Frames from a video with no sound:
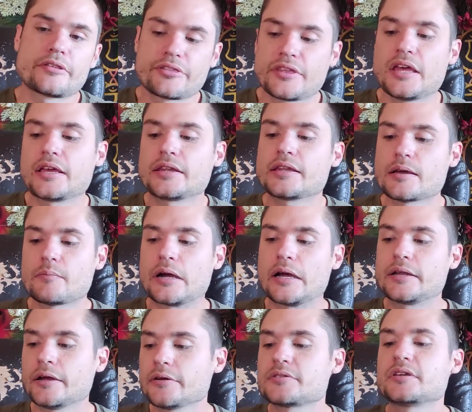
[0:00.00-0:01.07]
thing that
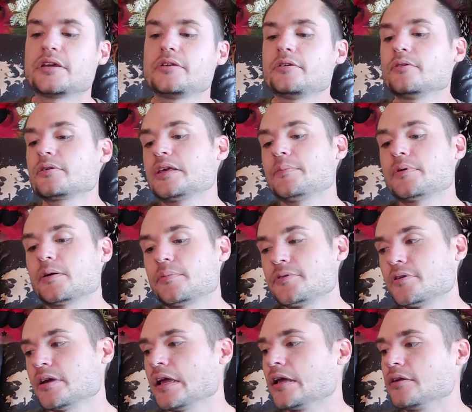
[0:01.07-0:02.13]
might irritate you and keep it up
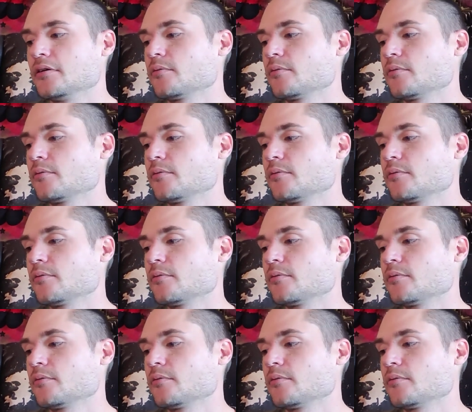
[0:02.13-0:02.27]
in your head.